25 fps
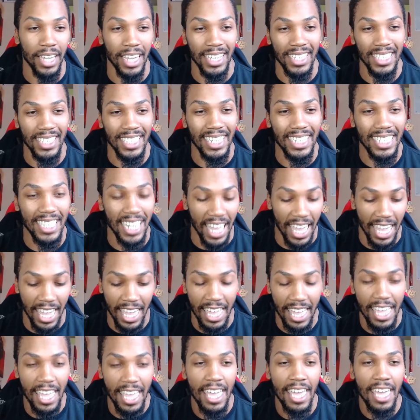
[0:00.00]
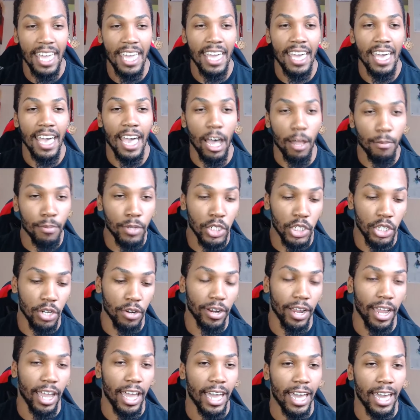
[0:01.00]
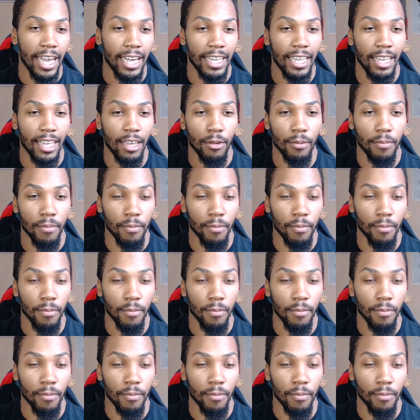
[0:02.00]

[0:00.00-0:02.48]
And today, I'll be sharing a hack